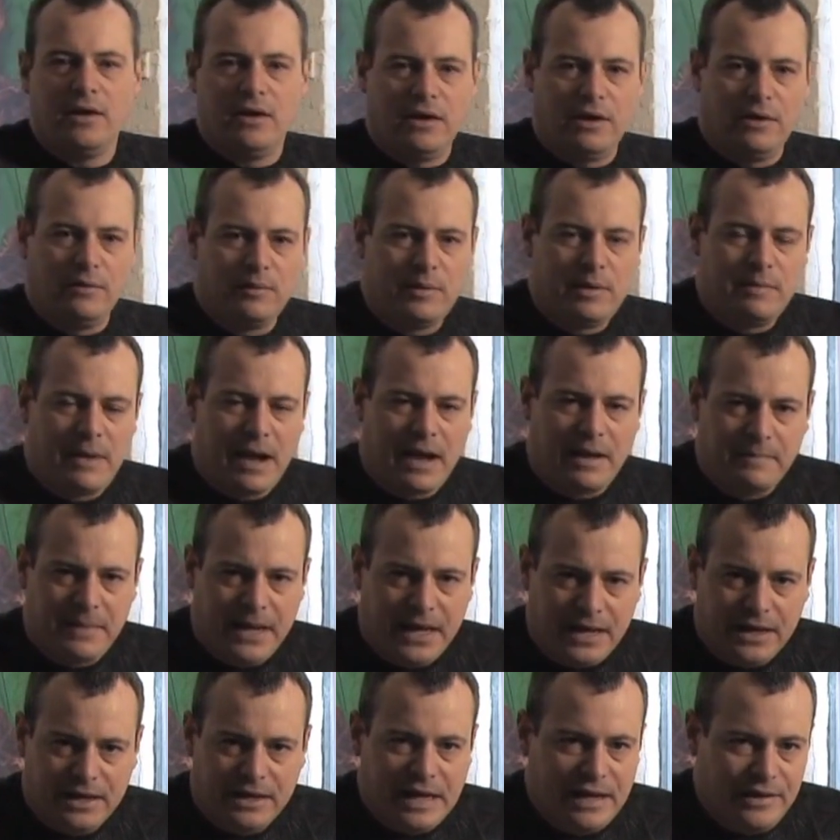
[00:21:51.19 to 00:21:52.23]
And we might
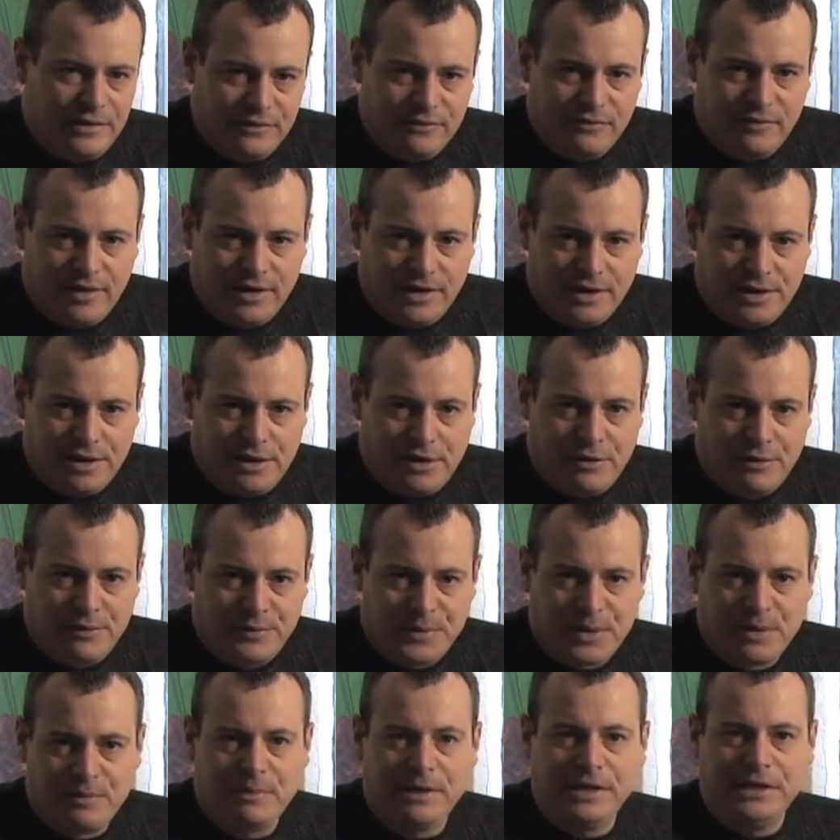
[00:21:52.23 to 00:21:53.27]
make another video
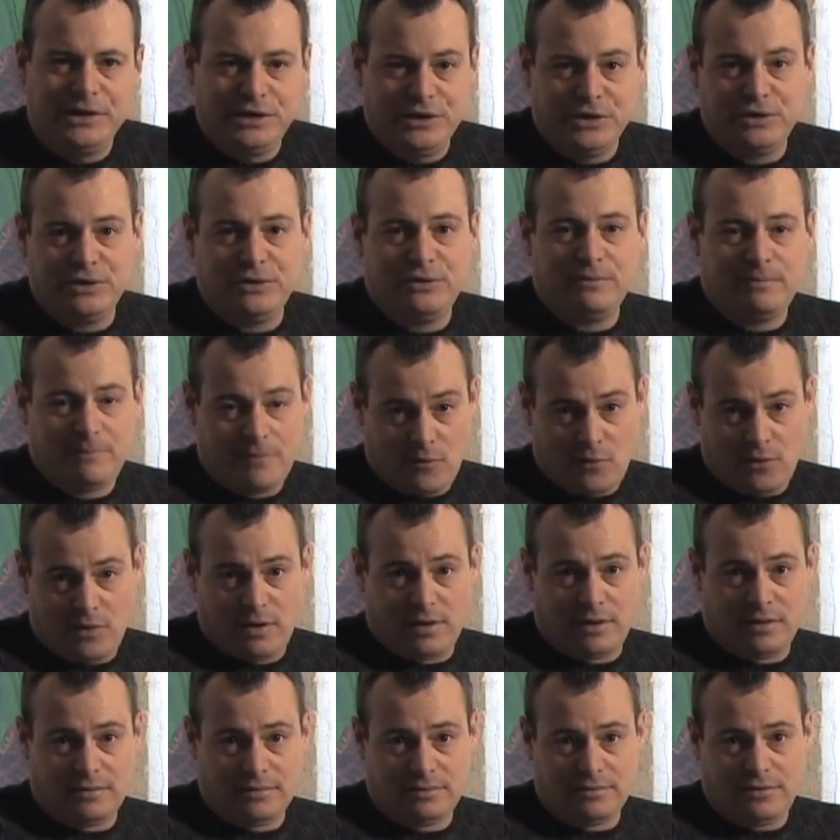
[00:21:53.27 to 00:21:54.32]
where we do more
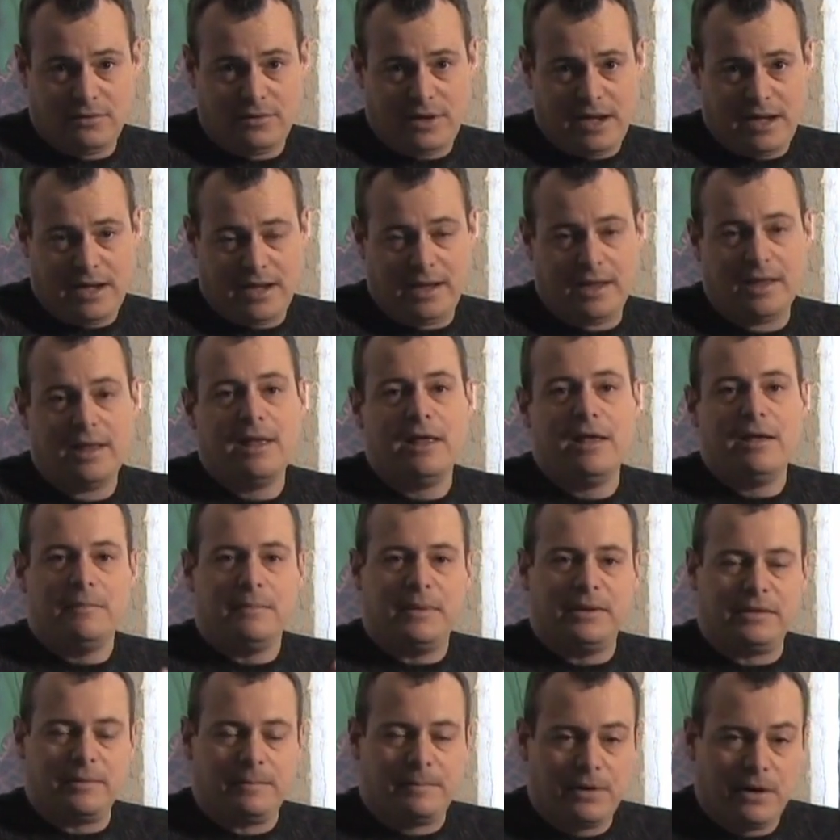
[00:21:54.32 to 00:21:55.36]
okay?
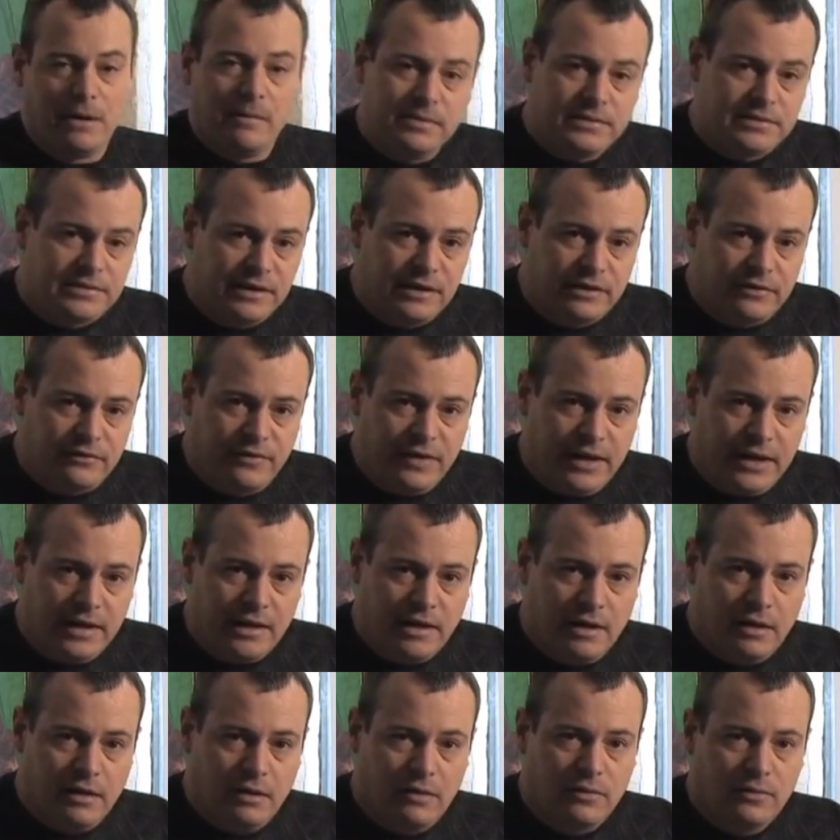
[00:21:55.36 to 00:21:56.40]
But the purpose of this
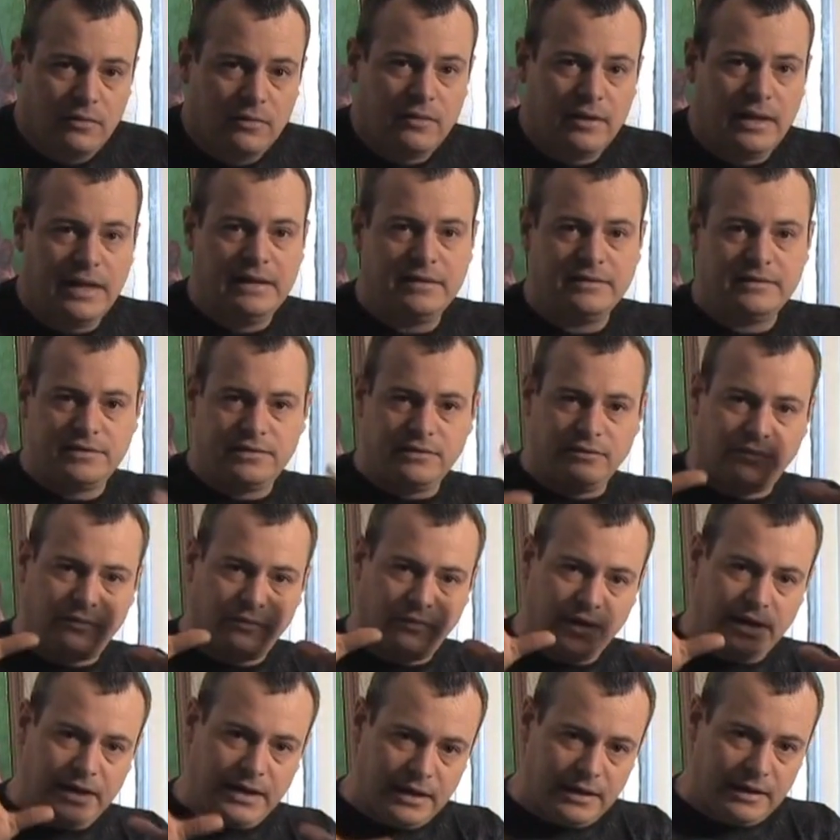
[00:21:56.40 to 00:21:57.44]
video is to
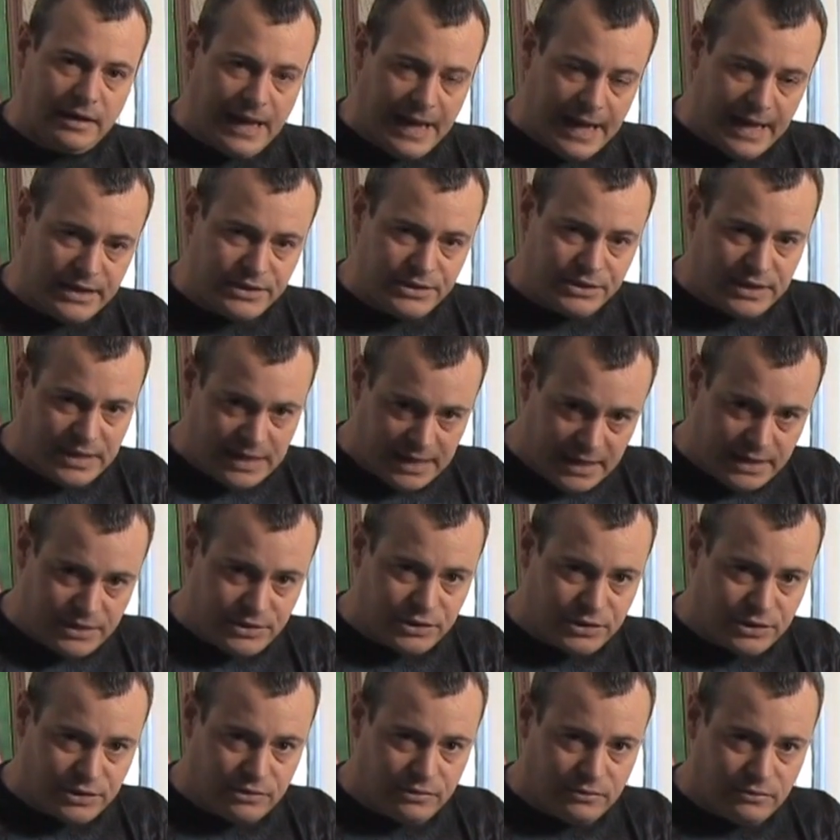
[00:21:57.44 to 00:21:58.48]
freaking
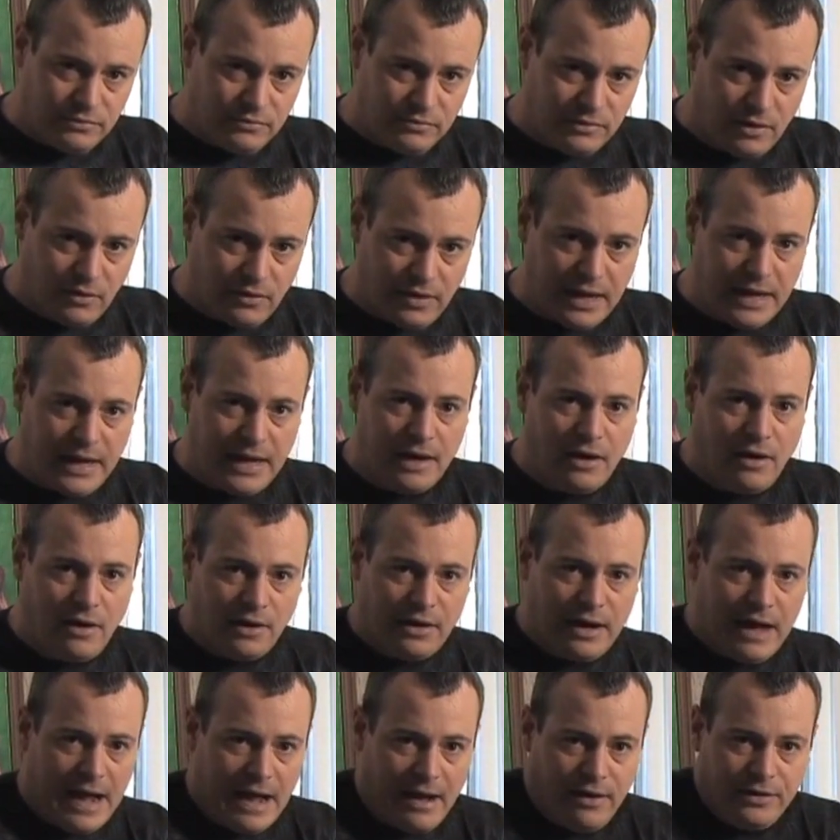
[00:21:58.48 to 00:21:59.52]
educate you, okay,
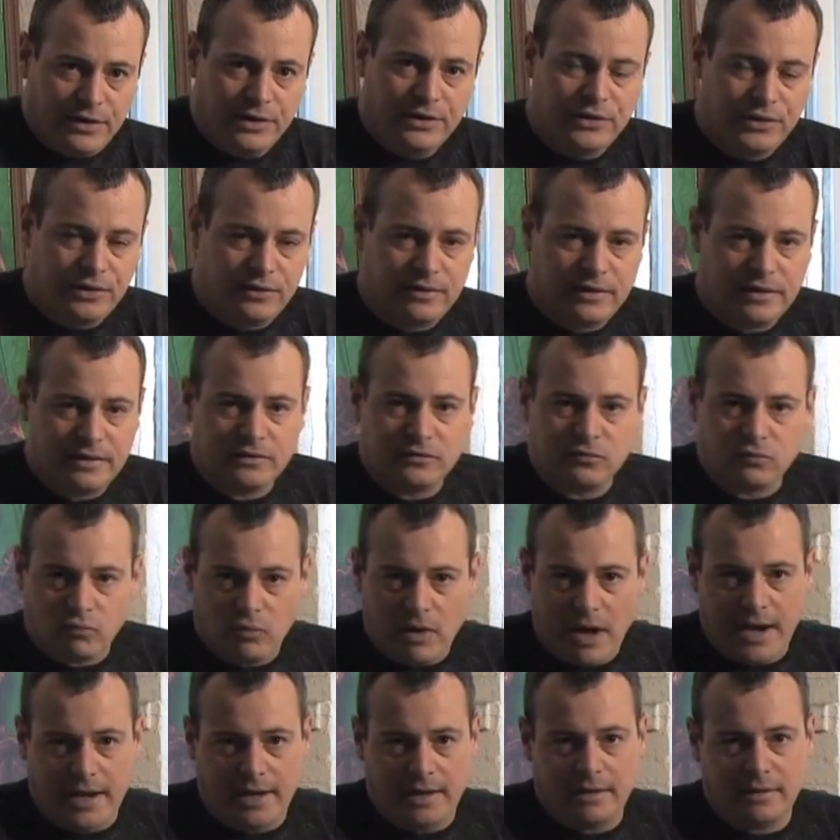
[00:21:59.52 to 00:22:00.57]
on how to do this
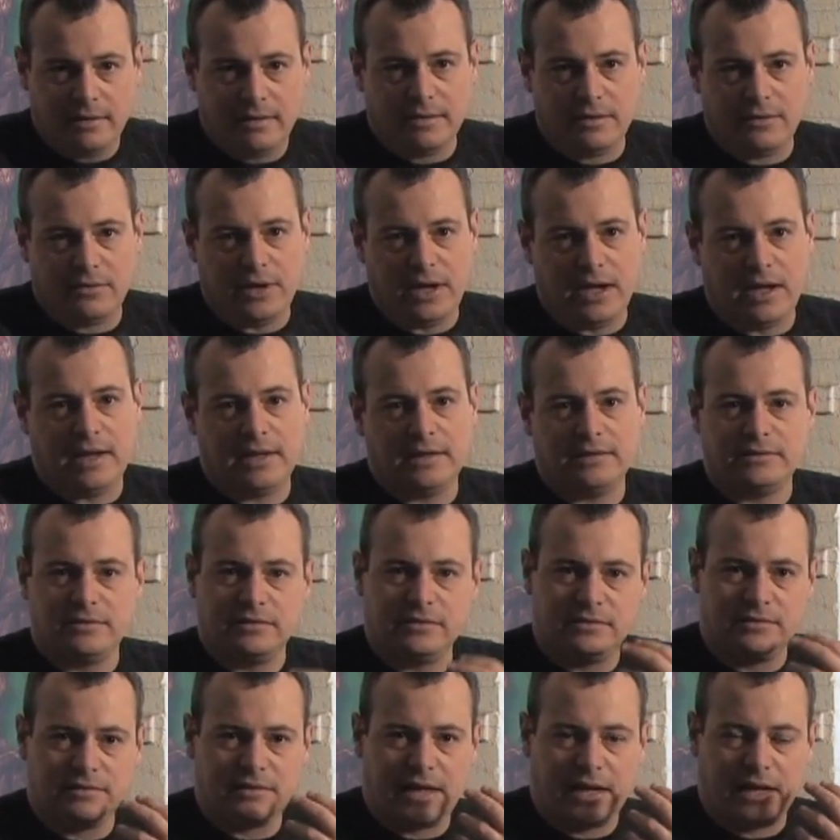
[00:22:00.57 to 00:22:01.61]
right, okay? So
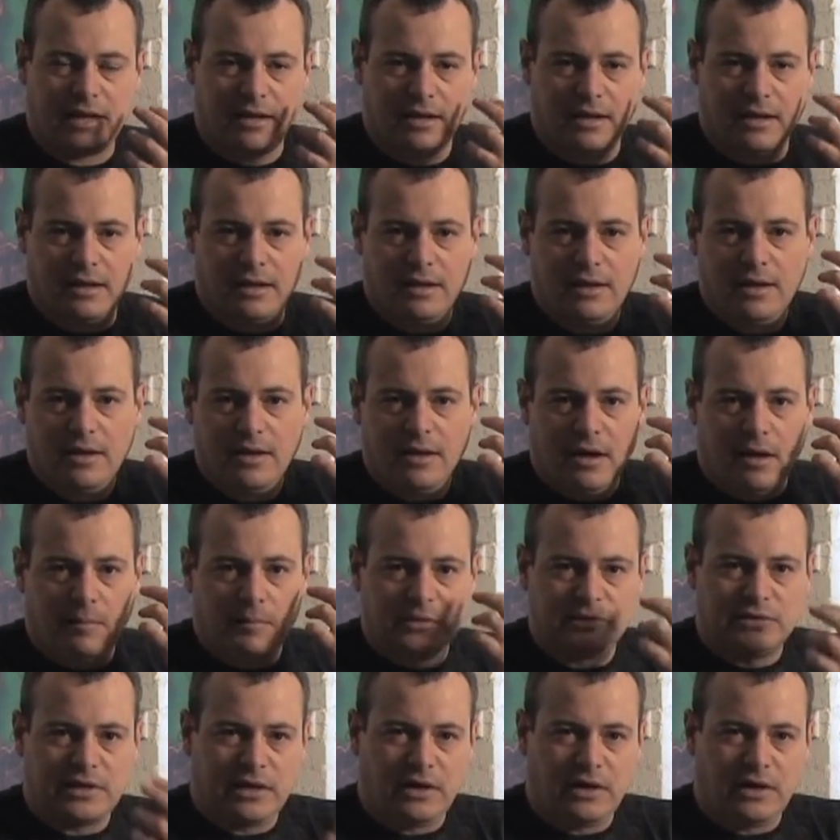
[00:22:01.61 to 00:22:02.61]
this is like a, almost like